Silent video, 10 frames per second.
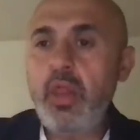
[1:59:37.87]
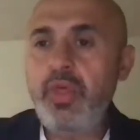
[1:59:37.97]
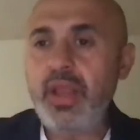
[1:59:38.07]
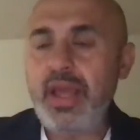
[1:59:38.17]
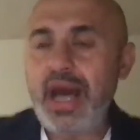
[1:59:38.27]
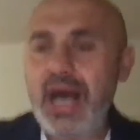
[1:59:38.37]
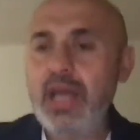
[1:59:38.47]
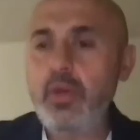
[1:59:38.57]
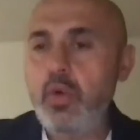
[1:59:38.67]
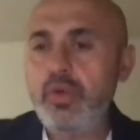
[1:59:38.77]
The
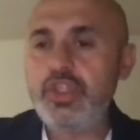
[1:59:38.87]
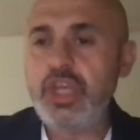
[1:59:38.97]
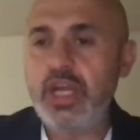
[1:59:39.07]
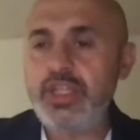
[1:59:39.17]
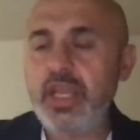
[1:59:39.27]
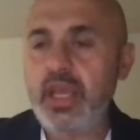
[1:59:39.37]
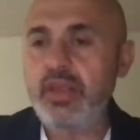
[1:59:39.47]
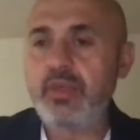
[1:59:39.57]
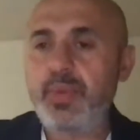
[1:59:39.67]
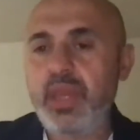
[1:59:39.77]
God who's judging
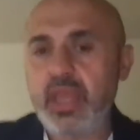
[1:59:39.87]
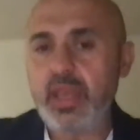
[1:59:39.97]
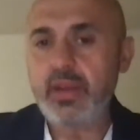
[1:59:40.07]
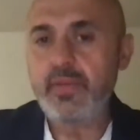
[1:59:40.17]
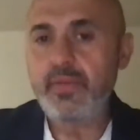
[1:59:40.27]
is speaking.